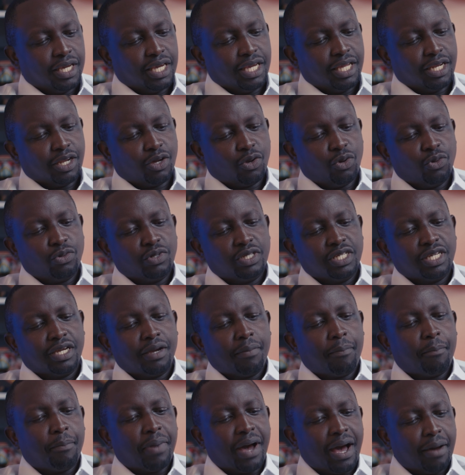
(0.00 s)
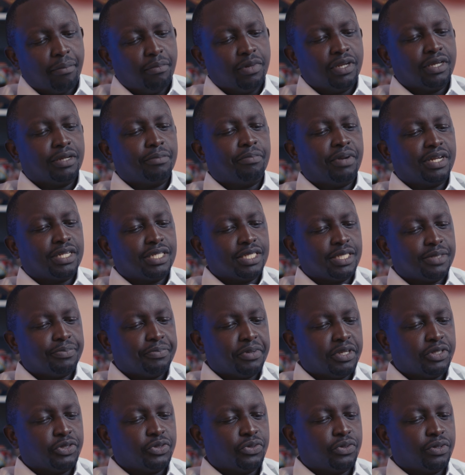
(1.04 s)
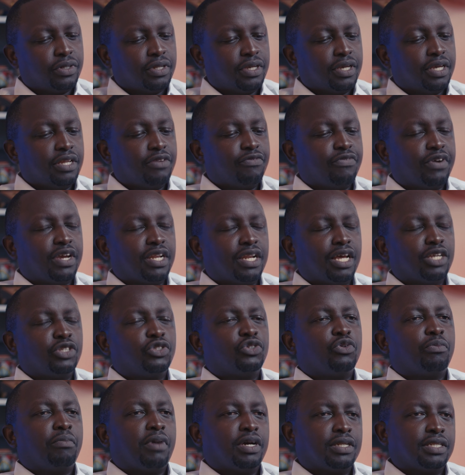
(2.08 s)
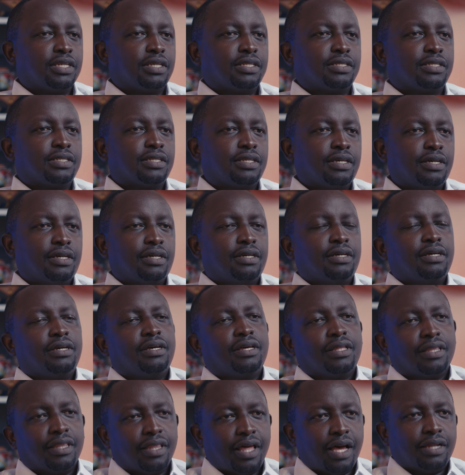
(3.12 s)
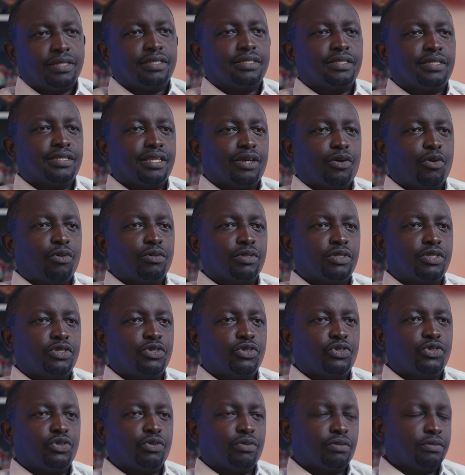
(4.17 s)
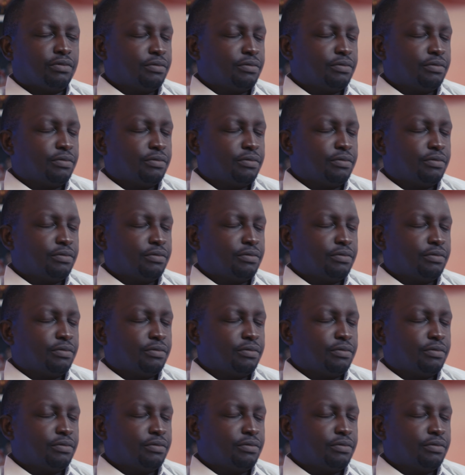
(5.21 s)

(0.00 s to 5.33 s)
including public participation in financial matters. That is the Constitution.